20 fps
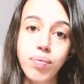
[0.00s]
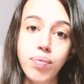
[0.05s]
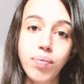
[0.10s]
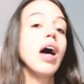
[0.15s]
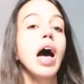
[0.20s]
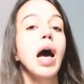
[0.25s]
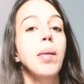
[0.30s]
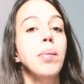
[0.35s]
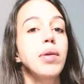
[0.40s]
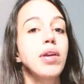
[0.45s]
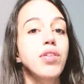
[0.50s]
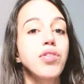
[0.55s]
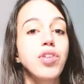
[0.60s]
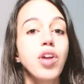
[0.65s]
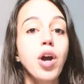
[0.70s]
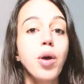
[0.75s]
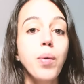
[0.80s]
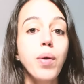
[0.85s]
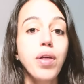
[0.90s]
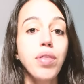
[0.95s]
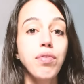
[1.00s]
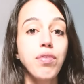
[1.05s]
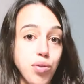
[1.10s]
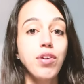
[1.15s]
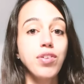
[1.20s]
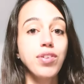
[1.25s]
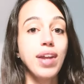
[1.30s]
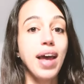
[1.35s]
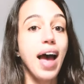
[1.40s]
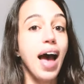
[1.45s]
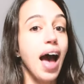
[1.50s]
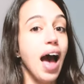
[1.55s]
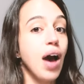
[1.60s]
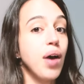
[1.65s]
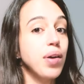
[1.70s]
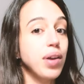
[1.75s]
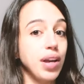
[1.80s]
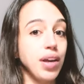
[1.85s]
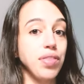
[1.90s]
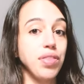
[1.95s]
I'm going to start with first
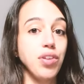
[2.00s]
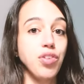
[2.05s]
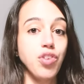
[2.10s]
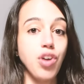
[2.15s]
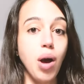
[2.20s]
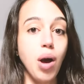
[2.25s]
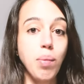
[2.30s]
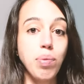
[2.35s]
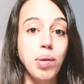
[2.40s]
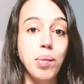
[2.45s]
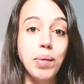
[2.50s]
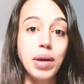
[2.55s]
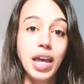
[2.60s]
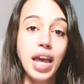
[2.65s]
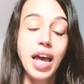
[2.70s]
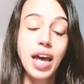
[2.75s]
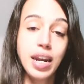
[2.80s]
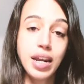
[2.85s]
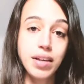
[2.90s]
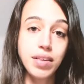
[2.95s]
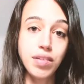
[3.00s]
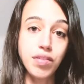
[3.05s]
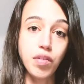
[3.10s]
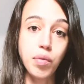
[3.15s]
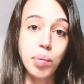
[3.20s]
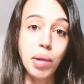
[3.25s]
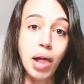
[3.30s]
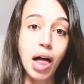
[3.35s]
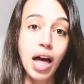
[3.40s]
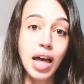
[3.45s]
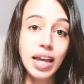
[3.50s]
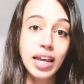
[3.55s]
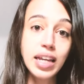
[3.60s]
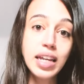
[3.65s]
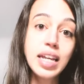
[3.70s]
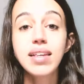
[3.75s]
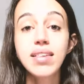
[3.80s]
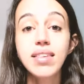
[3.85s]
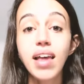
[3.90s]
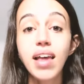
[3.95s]
how to get the job, the mechanics of
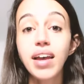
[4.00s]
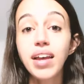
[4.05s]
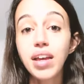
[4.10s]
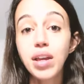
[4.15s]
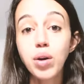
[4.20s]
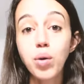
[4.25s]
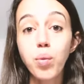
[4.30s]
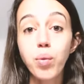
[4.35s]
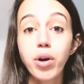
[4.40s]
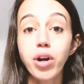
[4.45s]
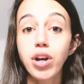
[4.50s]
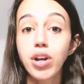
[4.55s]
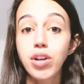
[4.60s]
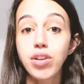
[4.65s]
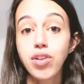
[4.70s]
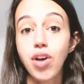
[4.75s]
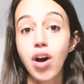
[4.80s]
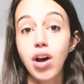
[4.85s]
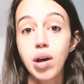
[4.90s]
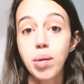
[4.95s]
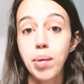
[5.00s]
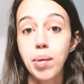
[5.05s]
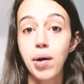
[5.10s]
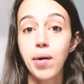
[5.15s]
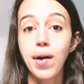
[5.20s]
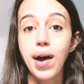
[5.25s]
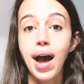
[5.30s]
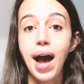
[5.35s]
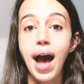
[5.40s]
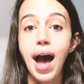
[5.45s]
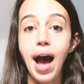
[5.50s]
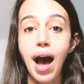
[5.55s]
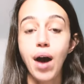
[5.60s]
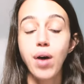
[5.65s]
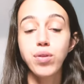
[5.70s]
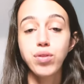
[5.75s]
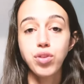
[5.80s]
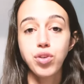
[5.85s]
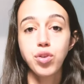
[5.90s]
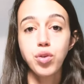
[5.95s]
applying. Second, we're going to talk about
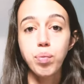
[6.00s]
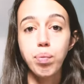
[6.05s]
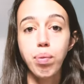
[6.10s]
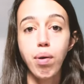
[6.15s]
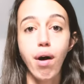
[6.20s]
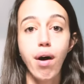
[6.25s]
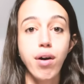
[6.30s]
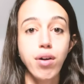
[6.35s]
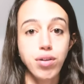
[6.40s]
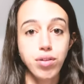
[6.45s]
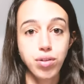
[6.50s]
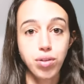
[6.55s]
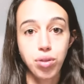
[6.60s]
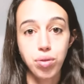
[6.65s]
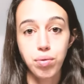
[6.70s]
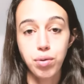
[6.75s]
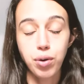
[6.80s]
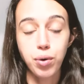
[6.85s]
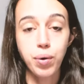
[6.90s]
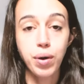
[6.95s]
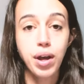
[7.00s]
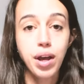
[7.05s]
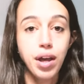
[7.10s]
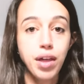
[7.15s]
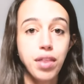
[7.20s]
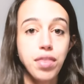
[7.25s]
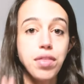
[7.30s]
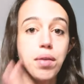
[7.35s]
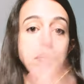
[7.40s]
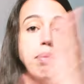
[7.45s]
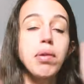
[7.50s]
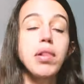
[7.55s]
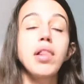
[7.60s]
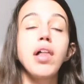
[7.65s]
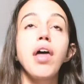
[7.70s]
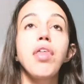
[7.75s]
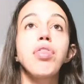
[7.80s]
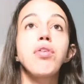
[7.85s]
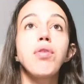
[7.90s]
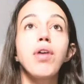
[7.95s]
how to parse through the
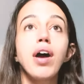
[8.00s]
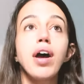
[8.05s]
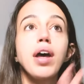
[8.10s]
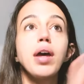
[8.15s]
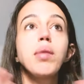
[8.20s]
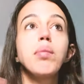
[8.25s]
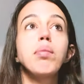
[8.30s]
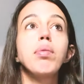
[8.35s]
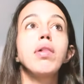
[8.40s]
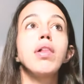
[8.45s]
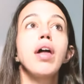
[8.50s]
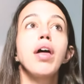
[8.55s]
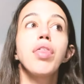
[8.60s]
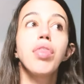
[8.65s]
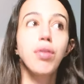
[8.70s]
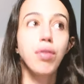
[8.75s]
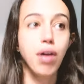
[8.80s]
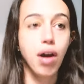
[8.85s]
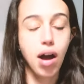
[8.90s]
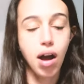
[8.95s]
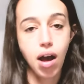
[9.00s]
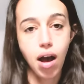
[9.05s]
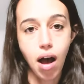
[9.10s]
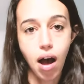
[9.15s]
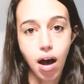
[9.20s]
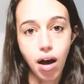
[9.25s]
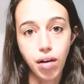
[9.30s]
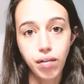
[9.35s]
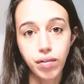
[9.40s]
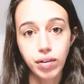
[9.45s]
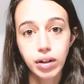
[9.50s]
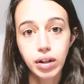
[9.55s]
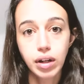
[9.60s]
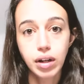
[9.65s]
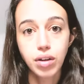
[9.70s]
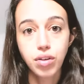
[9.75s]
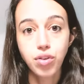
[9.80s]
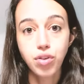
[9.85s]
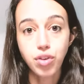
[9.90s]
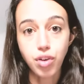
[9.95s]
plethora of
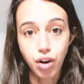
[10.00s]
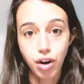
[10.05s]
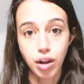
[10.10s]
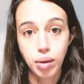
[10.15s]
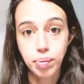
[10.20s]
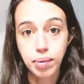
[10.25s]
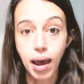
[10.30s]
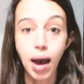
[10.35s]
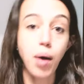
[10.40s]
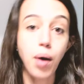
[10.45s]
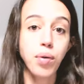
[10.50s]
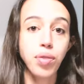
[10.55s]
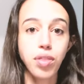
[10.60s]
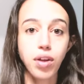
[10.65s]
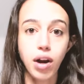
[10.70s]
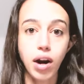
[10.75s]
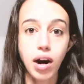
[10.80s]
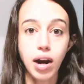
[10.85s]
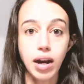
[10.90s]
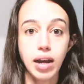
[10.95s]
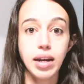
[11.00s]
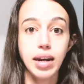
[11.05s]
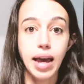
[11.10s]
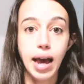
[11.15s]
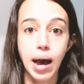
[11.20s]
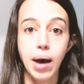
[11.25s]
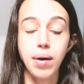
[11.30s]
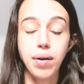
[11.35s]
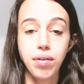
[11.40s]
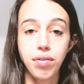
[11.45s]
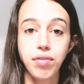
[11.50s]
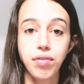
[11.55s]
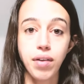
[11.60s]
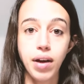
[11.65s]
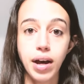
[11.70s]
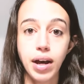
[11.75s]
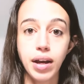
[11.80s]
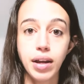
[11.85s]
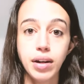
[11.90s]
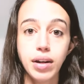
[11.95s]
startups out there and how to
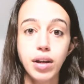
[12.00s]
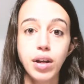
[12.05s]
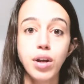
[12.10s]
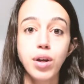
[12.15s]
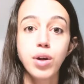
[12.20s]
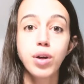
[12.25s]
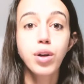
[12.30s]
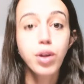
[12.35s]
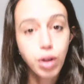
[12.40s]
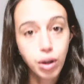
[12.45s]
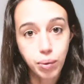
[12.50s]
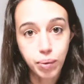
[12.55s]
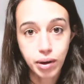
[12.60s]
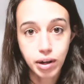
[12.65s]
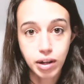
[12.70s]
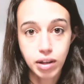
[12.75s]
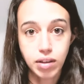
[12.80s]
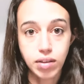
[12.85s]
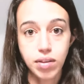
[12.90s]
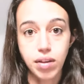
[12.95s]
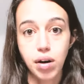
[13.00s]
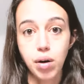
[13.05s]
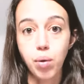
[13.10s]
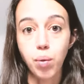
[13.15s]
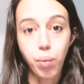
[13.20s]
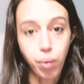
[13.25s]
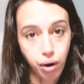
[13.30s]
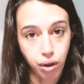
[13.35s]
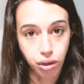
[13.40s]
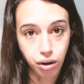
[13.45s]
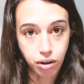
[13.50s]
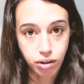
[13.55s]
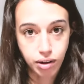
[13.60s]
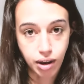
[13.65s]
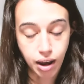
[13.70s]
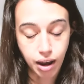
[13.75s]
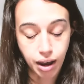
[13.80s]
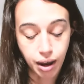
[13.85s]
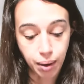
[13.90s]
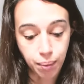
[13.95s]
find good ones that are worth your
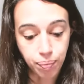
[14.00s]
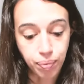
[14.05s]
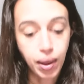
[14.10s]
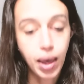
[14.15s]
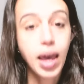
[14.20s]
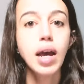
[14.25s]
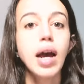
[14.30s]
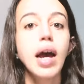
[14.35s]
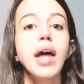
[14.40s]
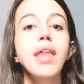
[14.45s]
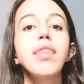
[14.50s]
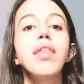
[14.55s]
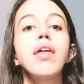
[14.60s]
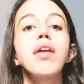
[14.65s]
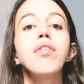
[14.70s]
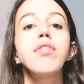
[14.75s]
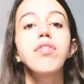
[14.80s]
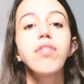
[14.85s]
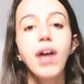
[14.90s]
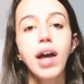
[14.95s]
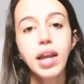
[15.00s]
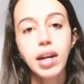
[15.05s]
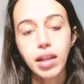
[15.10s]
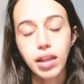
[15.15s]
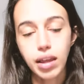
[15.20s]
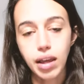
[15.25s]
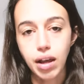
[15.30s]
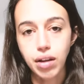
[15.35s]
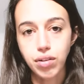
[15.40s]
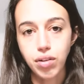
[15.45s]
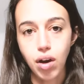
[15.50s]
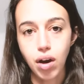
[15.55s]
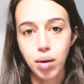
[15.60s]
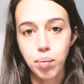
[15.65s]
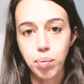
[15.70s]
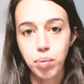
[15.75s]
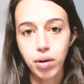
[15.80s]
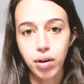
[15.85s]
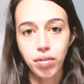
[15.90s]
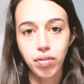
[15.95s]
time. And then finally, I'll
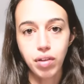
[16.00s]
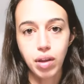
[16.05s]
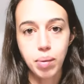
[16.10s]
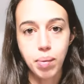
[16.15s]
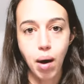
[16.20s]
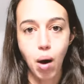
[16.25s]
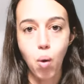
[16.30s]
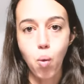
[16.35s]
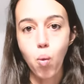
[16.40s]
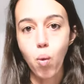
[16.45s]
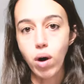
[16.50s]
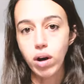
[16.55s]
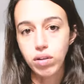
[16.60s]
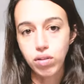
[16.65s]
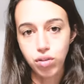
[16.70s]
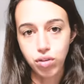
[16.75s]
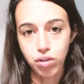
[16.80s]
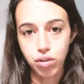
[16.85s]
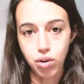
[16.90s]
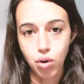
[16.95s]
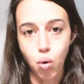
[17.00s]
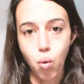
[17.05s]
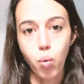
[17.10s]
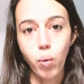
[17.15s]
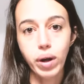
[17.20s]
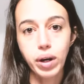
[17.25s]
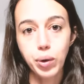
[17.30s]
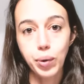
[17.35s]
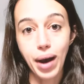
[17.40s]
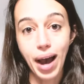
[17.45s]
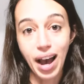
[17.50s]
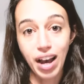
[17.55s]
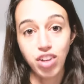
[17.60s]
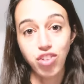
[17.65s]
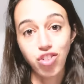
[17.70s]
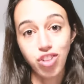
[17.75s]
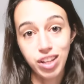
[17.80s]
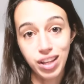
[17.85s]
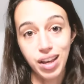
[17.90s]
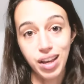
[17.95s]
talk briefly about what to do when you
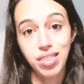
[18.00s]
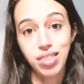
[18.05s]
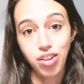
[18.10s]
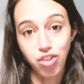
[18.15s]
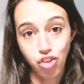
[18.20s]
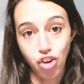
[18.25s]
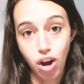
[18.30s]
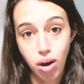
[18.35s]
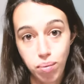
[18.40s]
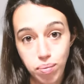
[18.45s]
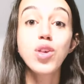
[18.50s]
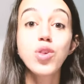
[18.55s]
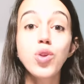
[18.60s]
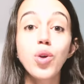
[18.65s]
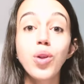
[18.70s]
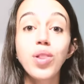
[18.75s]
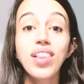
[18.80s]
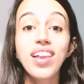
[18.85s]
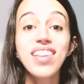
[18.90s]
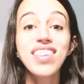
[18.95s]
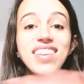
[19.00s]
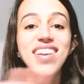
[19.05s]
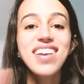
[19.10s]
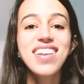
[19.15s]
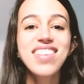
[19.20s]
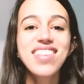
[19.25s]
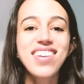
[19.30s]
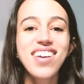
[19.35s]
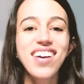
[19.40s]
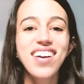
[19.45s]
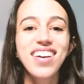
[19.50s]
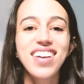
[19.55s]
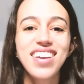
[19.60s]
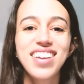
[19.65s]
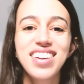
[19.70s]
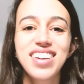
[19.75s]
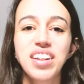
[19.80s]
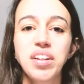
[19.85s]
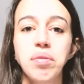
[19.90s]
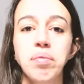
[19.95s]
actually get the job. So let's get
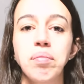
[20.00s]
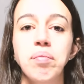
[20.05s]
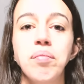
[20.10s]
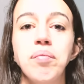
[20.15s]
started.